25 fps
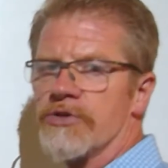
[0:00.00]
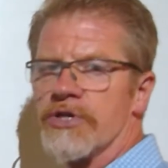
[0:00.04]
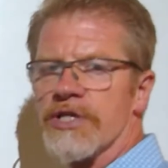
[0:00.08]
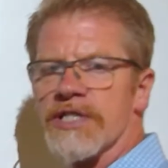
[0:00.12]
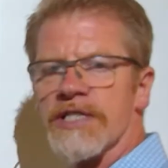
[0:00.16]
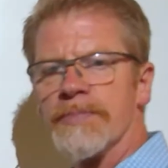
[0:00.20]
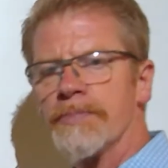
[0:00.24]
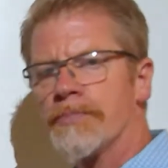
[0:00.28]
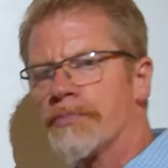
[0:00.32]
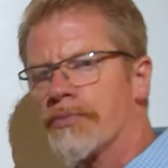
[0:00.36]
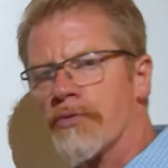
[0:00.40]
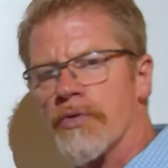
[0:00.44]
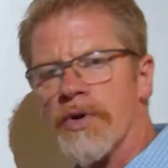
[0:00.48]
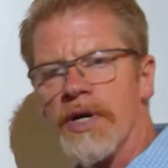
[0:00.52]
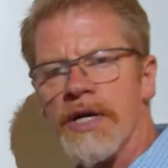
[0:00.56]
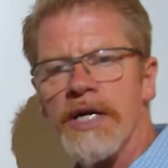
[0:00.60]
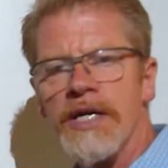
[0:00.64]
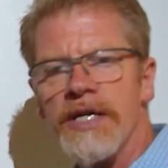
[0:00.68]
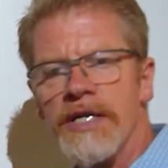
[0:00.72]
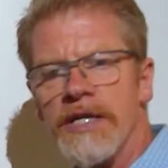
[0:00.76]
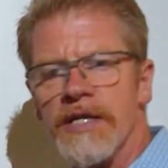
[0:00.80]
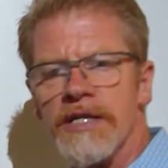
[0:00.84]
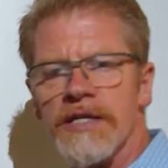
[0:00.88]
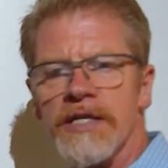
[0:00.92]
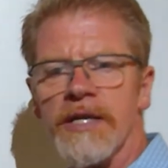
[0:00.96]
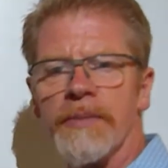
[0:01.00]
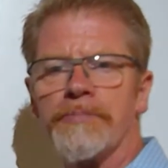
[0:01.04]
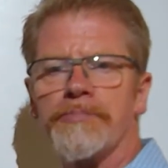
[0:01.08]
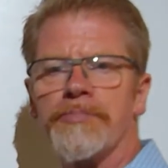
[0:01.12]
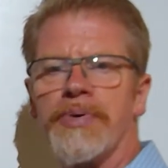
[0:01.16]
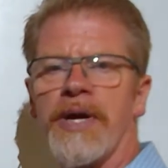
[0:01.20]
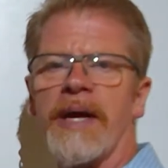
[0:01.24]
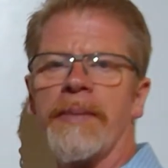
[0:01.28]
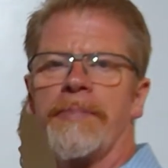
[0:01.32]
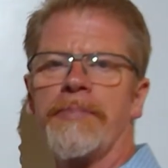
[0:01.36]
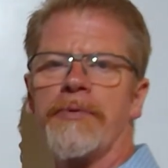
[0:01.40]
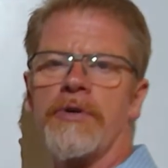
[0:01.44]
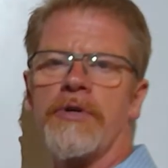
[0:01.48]
just bring the
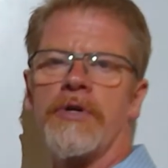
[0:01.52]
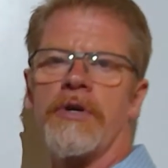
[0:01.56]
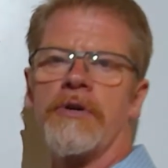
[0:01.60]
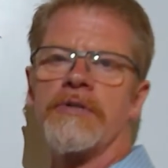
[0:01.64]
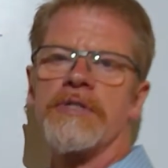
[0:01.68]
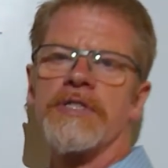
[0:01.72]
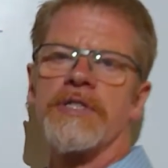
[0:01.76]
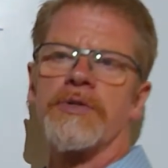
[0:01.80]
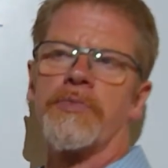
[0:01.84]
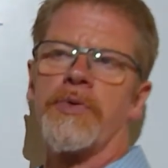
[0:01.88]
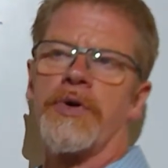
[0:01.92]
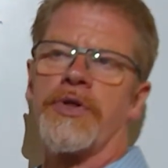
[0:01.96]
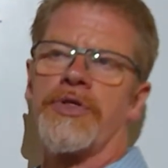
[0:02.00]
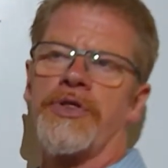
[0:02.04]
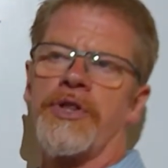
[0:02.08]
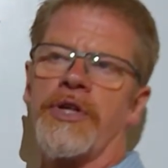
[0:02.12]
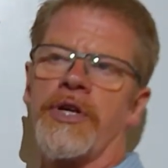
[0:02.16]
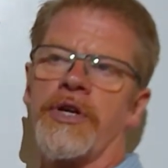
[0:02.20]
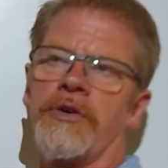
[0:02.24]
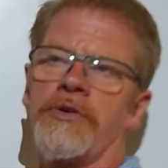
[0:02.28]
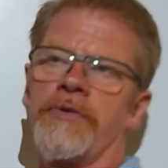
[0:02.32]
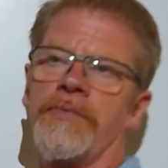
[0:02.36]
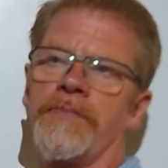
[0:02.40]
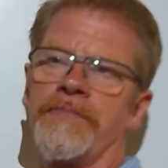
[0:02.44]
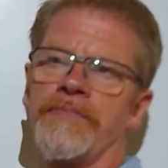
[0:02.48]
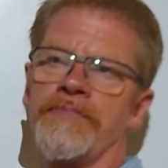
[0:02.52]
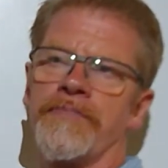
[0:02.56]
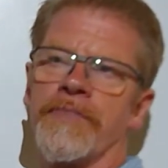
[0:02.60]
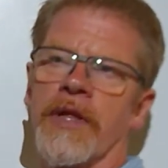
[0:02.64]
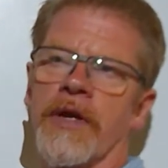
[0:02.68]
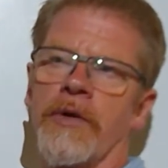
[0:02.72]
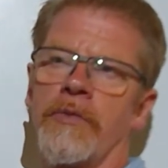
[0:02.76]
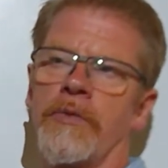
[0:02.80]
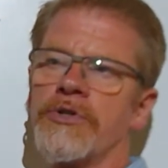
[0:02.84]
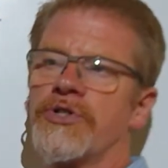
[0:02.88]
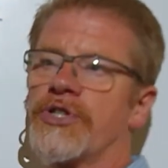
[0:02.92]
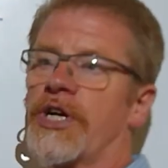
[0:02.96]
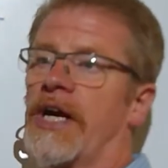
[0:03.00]
paper notes with you,
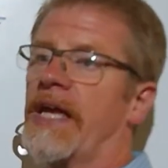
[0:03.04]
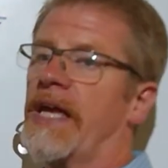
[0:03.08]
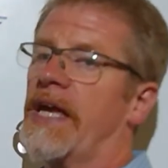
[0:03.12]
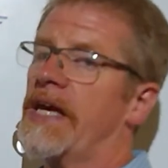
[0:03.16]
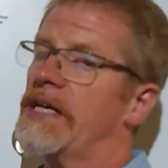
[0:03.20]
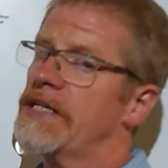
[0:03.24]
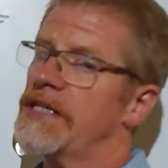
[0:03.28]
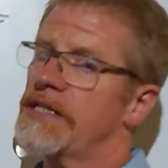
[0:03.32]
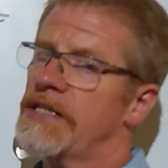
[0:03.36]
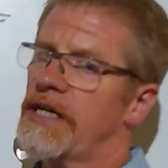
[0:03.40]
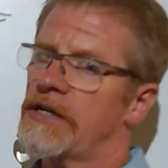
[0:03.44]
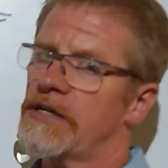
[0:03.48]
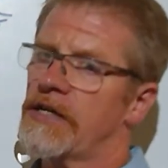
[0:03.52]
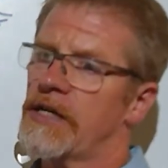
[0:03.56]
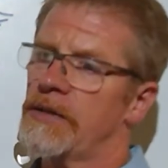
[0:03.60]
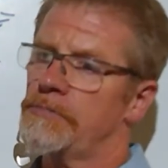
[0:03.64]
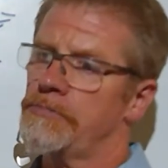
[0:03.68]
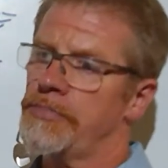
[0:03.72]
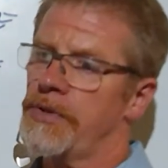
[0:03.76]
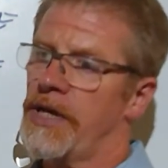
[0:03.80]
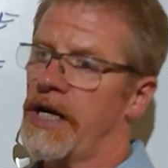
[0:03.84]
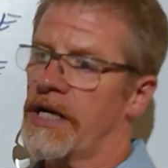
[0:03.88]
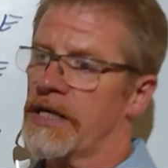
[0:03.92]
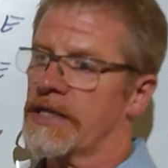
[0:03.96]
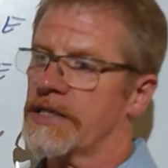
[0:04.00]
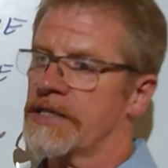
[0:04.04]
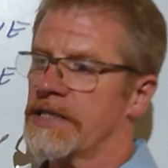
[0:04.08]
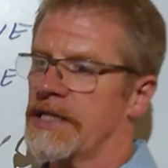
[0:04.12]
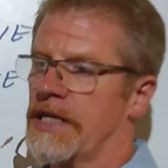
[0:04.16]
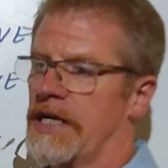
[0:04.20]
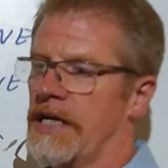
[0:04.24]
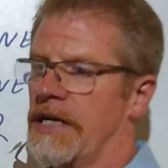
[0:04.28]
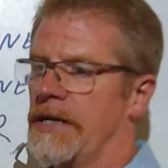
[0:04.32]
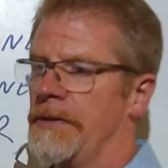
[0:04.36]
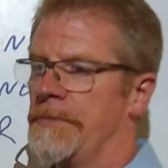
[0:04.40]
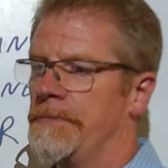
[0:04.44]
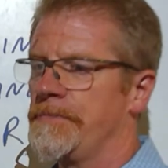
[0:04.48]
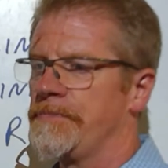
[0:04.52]
which I handed out on block
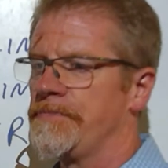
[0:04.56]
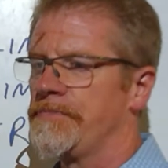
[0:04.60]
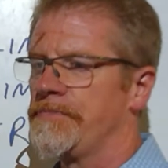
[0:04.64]
day.